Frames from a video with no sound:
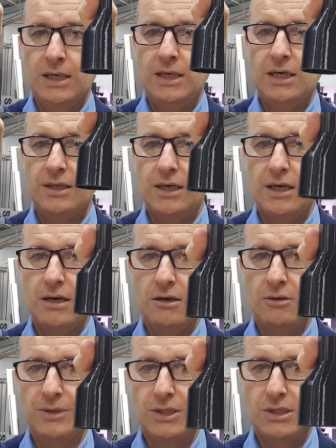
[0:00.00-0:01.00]
Now they are a
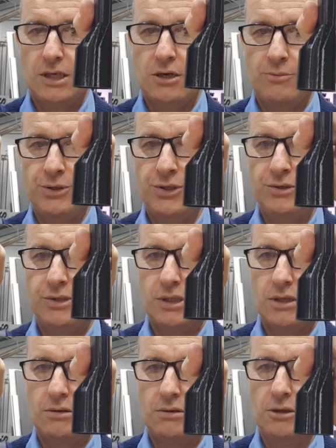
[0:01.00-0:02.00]
little bit slow to produce, so
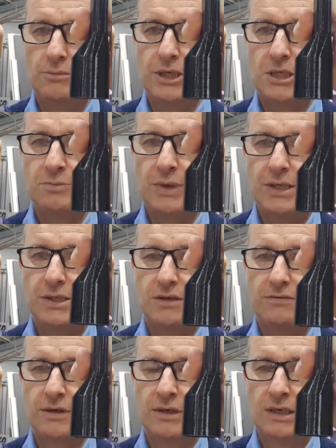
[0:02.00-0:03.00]
they're a little bit
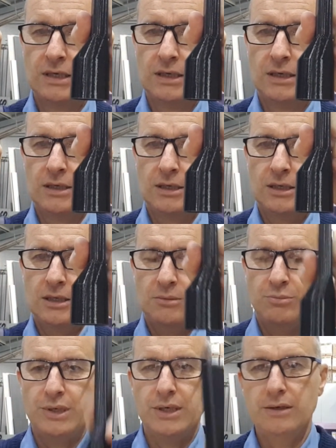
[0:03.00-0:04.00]
expensive,
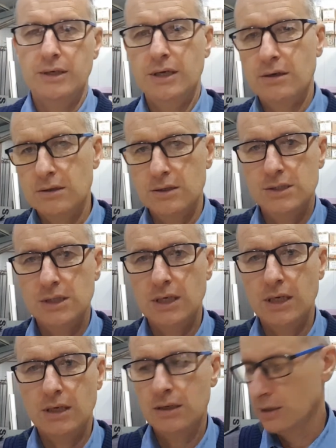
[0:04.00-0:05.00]
but how can I
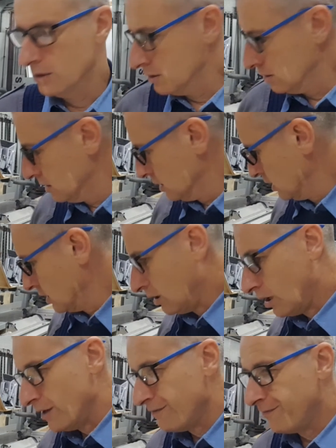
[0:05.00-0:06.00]
say?
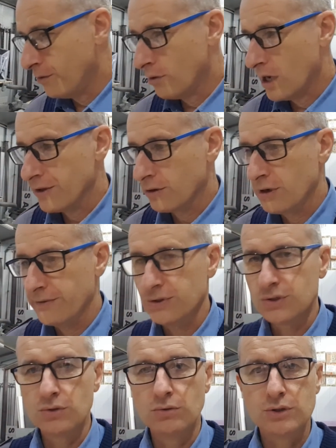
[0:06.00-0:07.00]
I have 4 other crevice
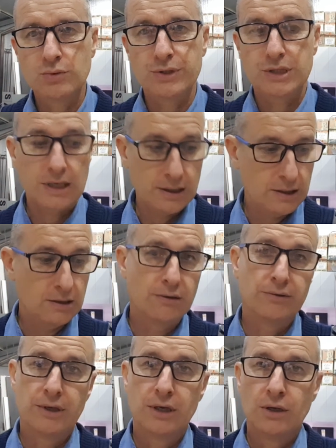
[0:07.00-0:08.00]
tools which
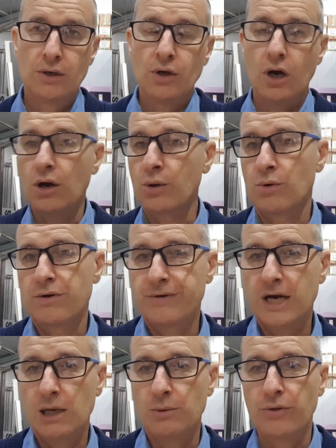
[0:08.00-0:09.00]
only were
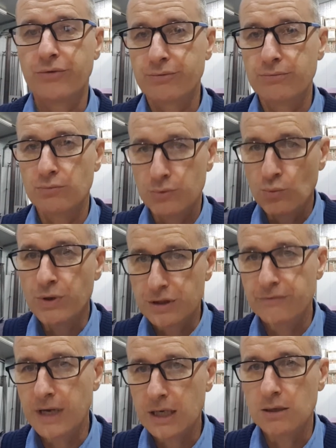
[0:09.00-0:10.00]
available with the
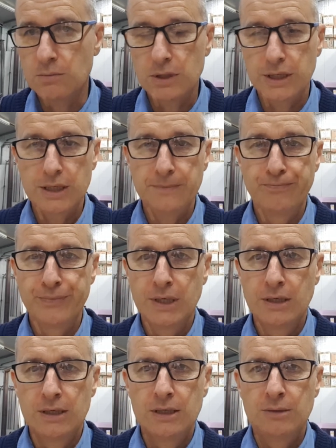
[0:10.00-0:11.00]
vacuum cleaner,
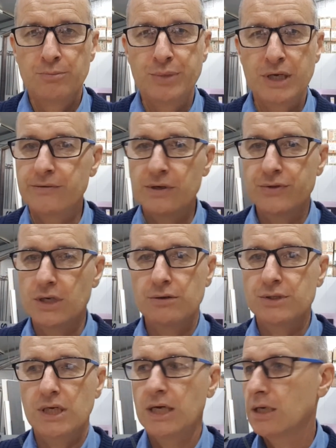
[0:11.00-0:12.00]
but even if they'll
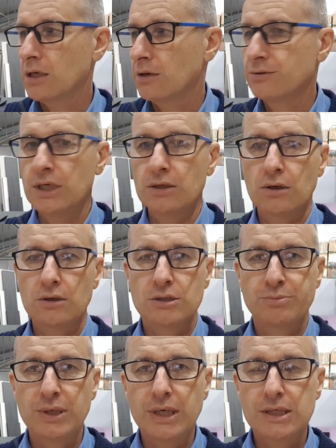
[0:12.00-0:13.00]
say $10 a
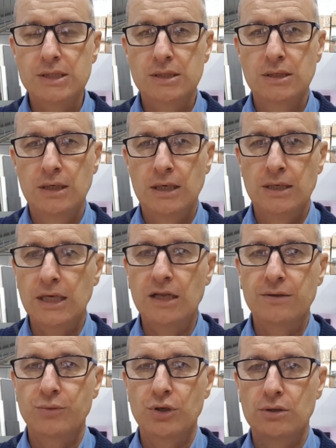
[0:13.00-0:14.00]
piece, none of
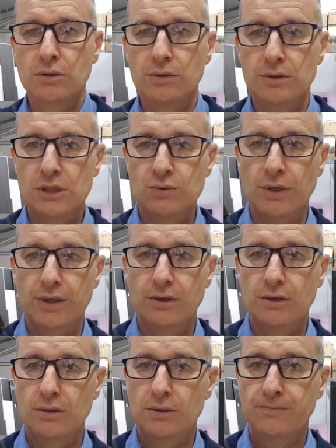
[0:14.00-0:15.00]
them could do what this one
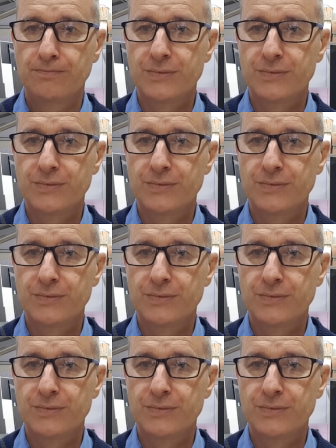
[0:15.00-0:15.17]
could do.